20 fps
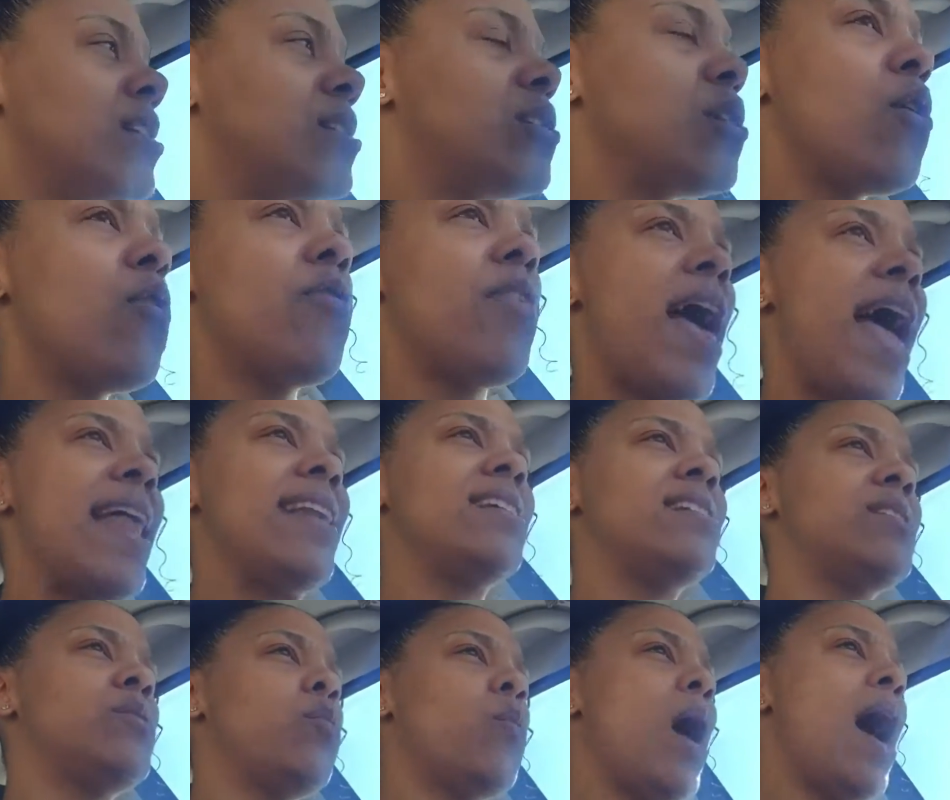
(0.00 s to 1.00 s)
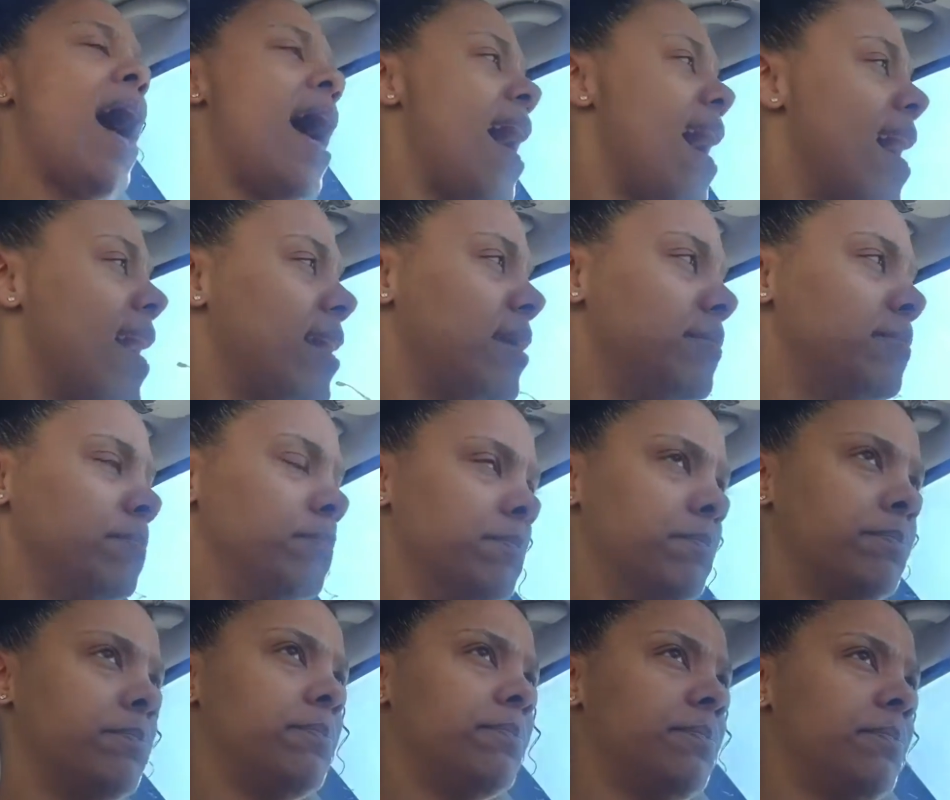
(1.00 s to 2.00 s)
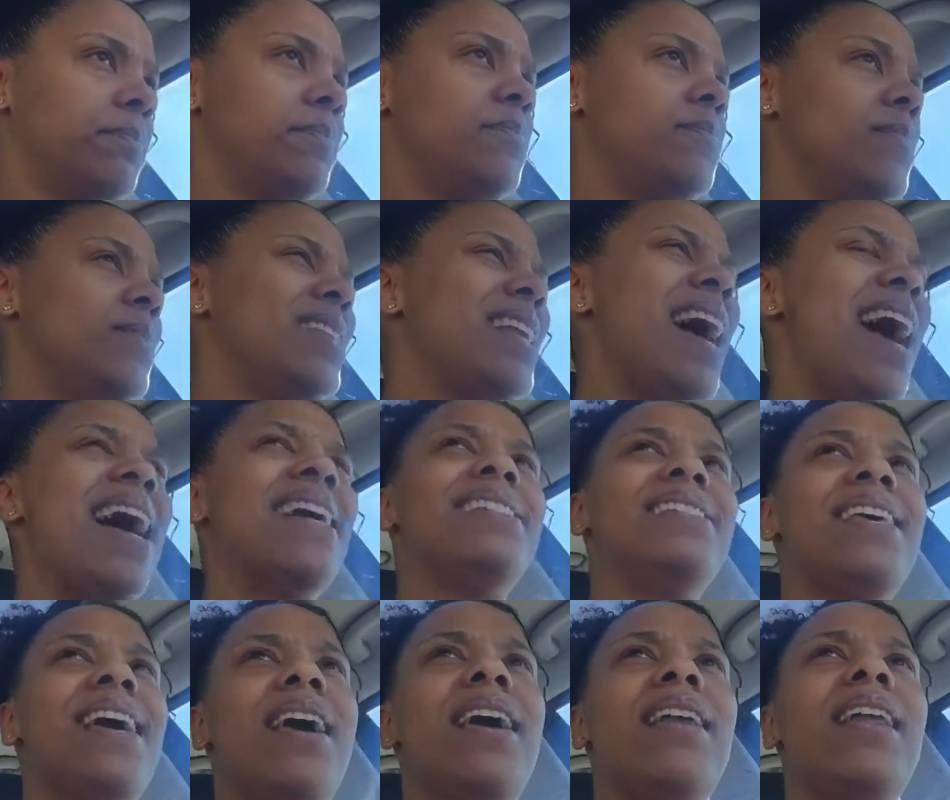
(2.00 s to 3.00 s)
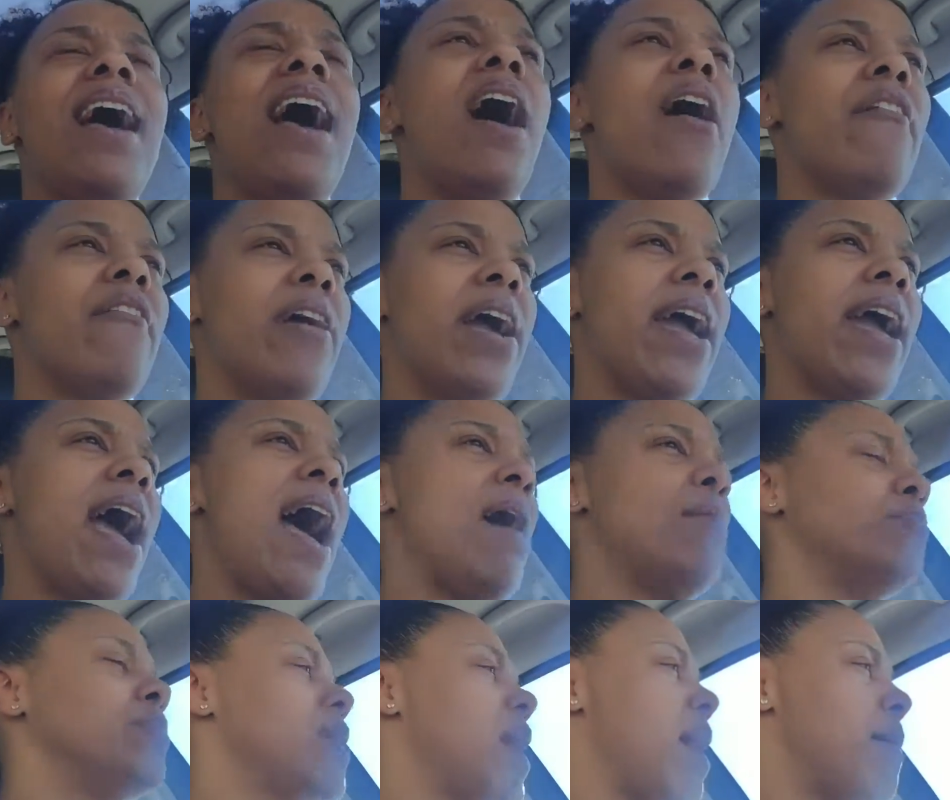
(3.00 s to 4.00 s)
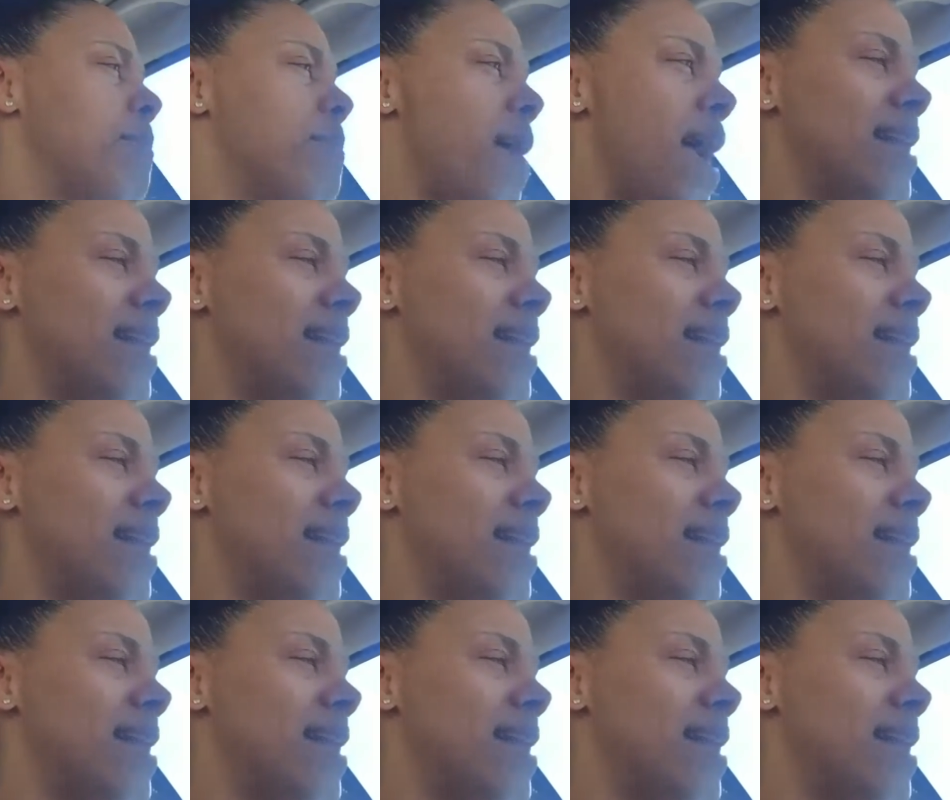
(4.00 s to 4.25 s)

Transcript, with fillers: So that is why I said, all right, I'm, I'm